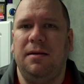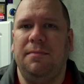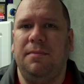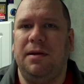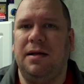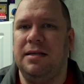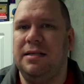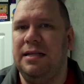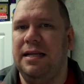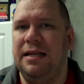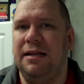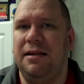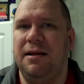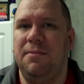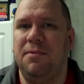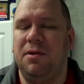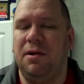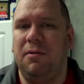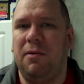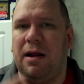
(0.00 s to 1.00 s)
because it didn't come
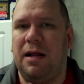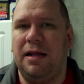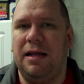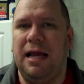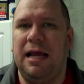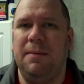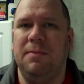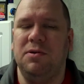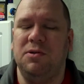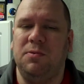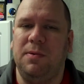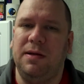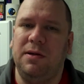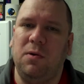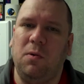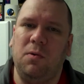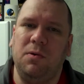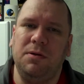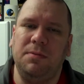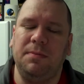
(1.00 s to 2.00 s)
with the right cables. So we had
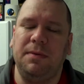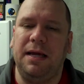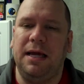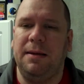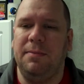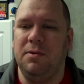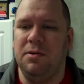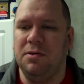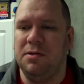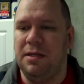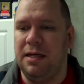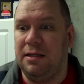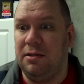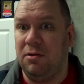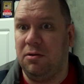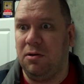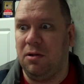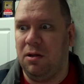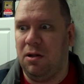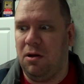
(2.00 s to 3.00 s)
to order some cables, and that
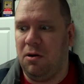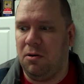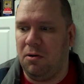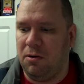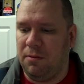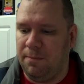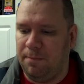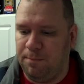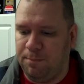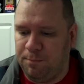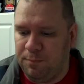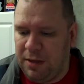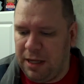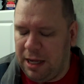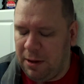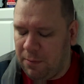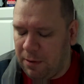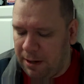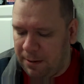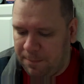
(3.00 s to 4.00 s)
took longer.
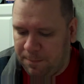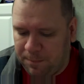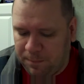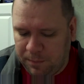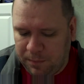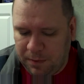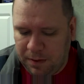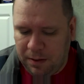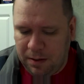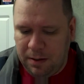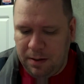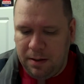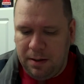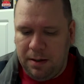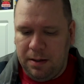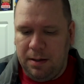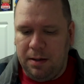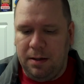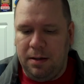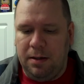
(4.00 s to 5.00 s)
Anyway,
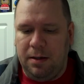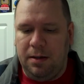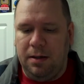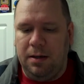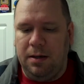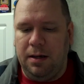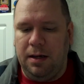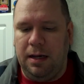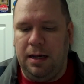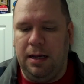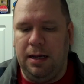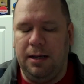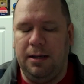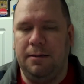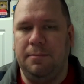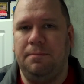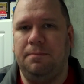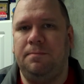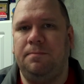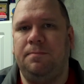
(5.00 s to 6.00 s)

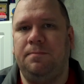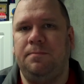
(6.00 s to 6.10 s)
but